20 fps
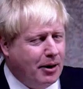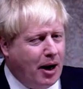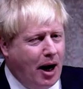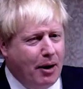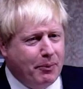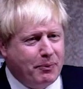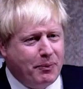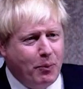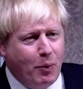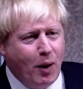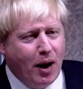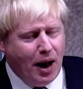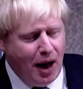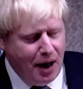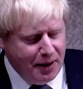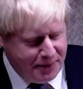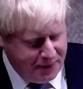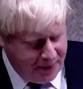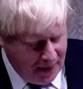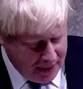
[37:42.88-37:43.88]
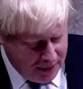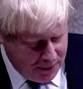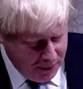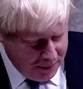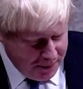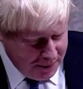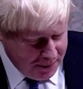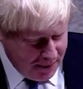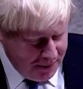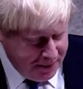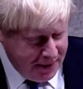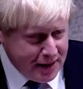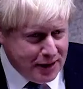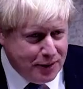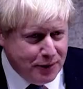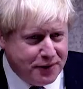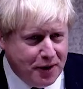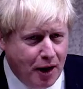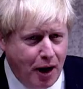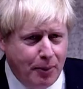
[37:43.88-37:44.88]
Uh, well, uh, thank you,
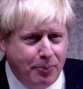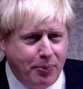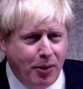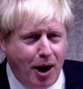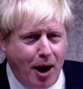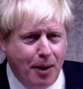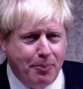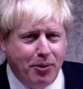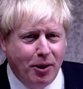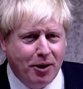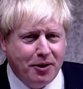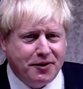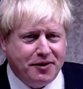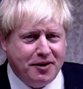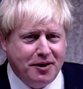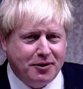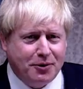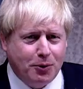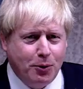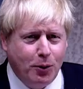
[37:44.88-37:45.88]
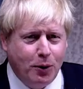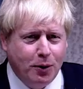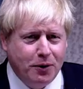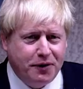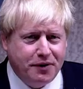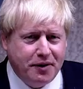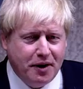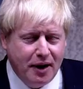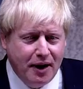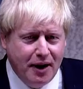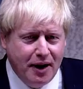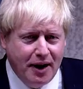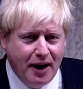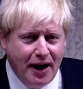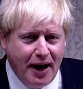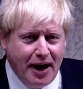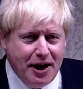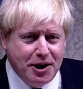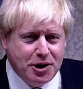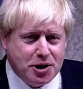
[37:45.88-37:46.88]
thank you, sir. Our, po our, policy towards
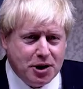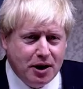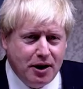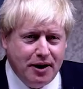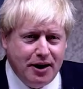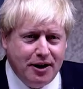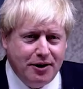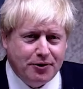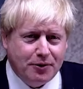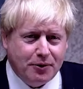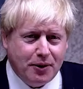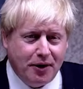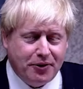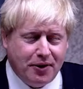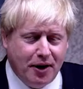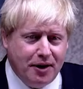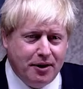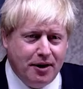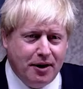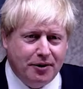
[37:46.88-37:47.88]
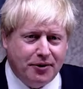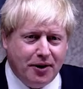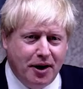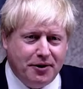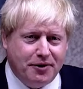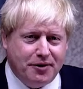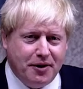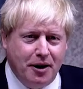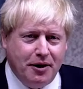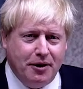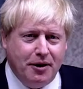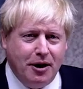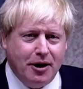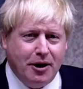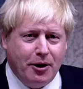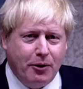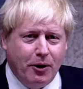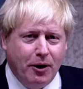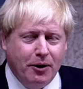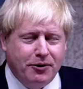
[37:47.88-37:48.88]
Asia is, as I as I said
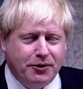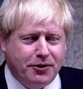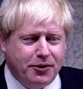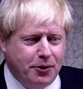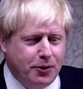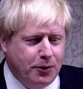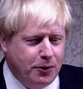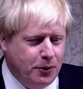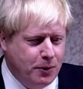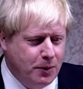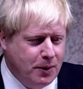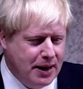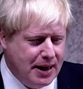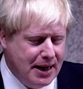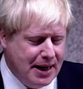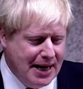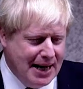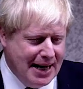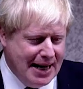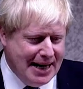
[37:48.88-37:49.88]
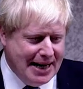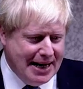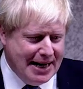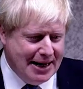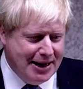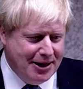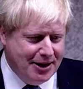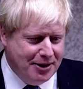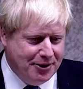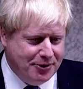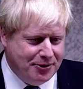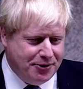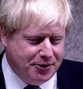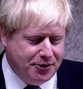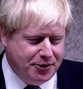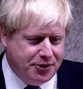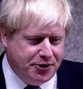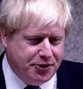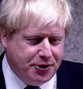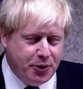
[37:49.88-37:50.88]
earlier on, to uh,
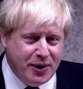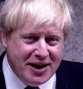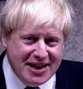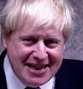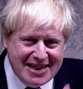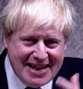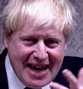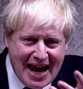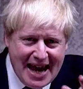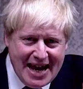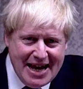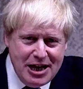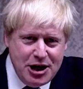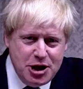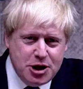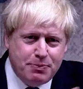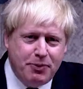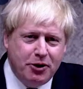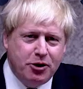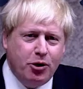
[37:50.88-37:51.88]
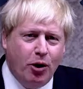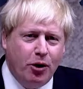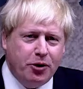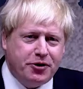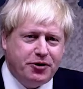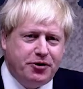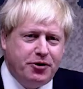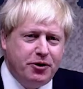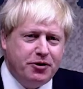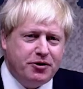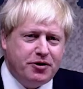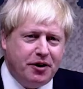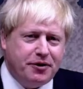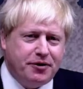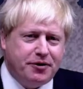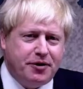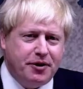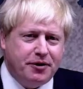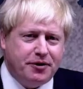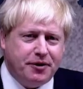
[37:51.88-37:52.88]
to engage, but not to,
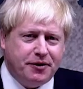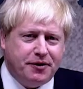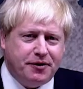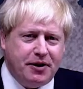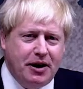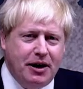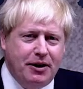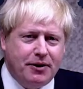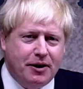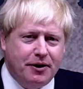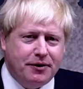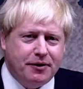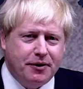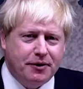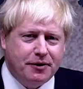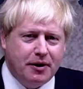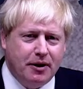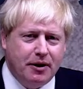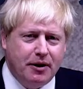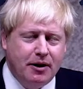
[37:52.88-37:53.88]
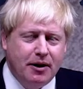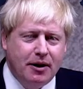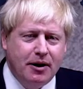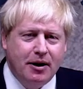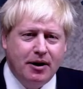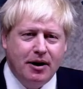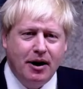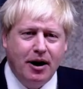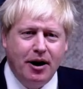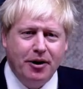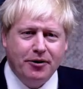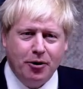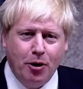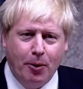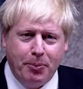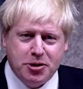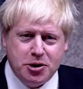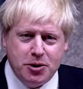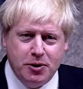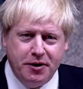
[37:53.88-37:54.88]
just to, to, see this as, a, as an
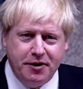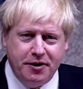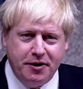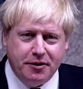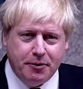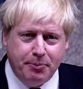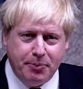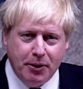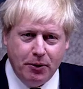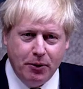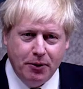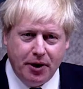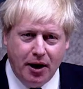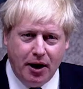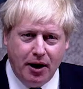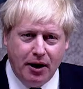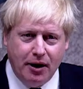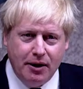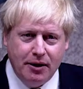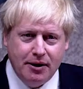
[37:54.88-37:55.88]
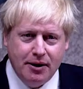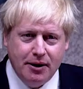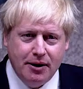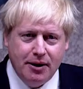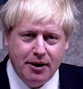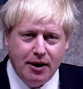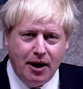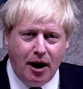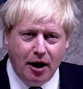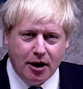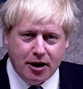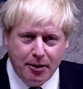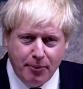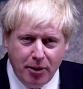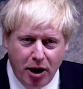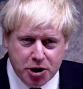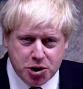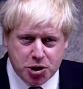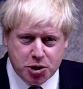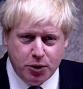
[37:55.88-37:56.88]
opportunity to build our, our
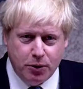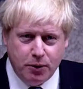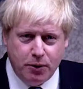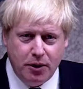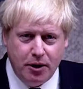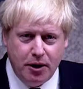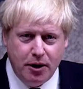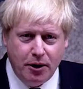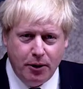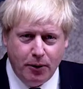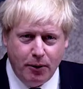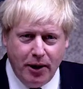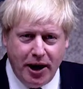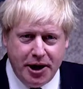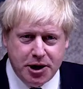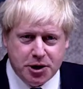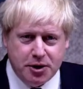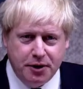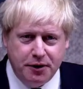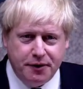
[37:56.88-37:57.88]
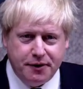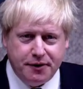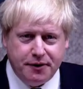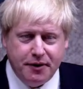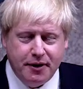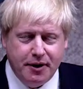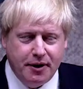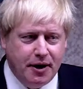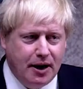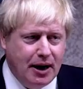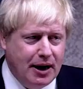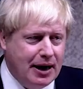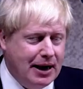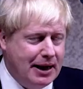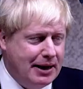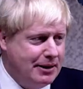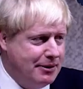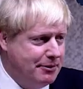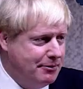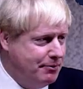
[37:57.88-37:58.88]
commercial relations.
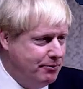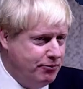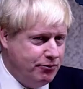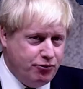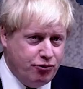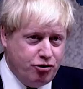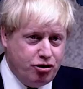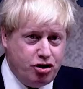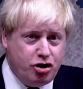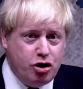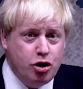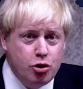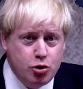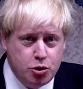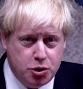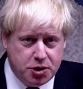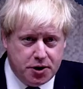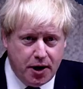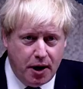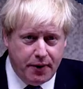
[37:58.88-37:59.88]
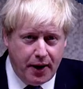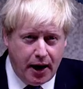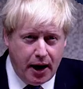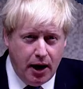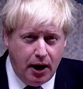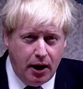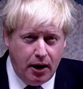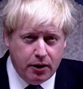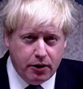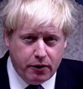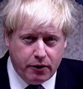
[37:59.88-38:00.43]
Uh, huge there they are,